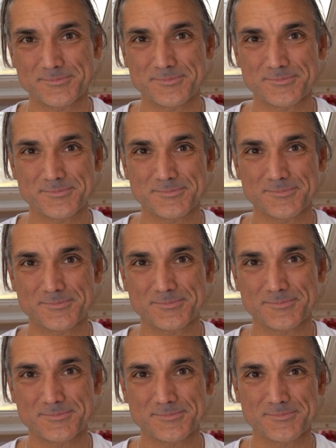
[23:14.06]

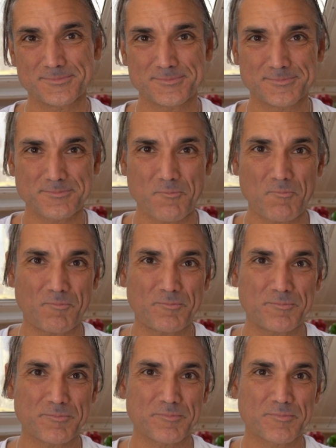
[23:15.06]

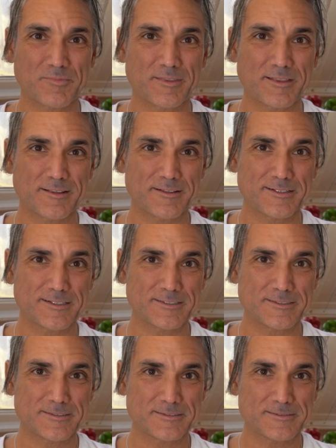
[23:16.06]

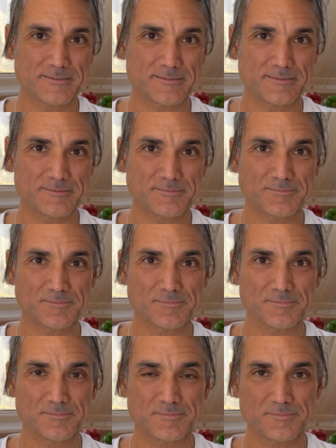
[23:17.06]

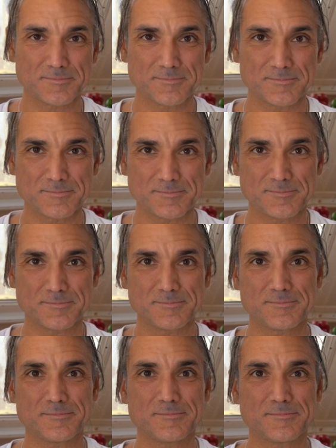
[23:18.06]

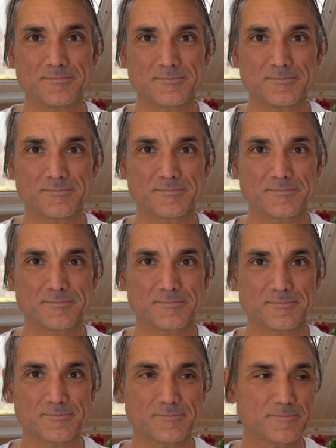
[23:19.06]

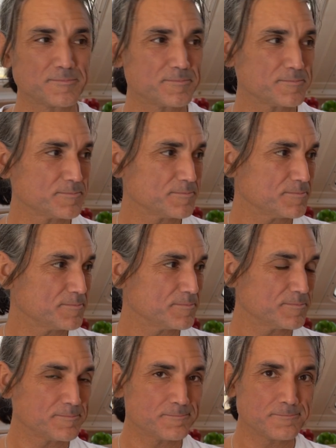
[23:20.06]

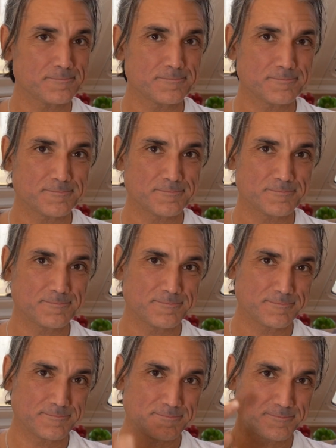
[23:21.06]
This person isn't speaking.